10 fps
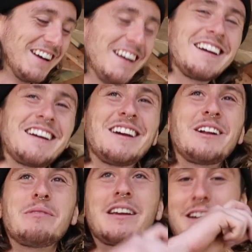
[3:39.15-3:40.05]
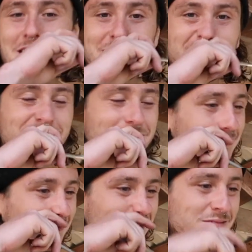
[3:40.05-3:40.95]
Like, it'll be good.
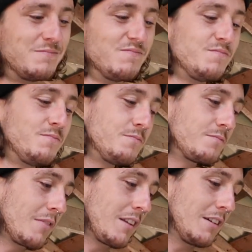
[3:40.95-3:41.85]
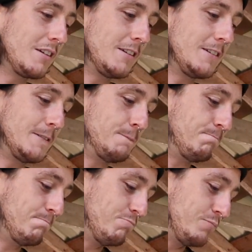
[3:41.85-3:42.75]
Case in point, don't pay us to make your
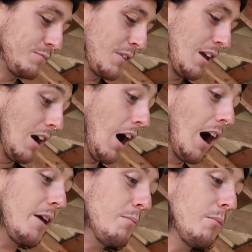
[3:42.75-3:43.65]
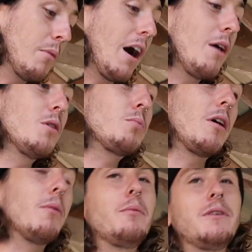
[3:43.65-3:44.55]
cabinets. I would
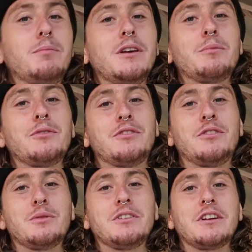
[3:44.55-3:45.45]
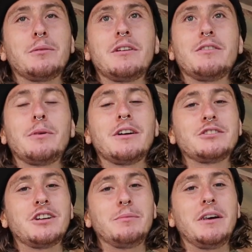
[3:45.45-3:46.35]
probably be able to do a little bit of a better
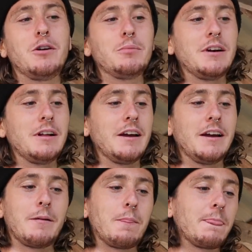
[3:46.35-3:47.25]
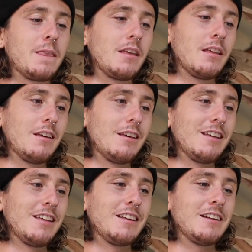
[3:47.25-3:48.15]
job now, but like,
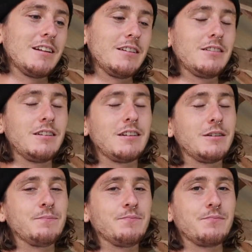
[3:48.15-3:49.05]
you know,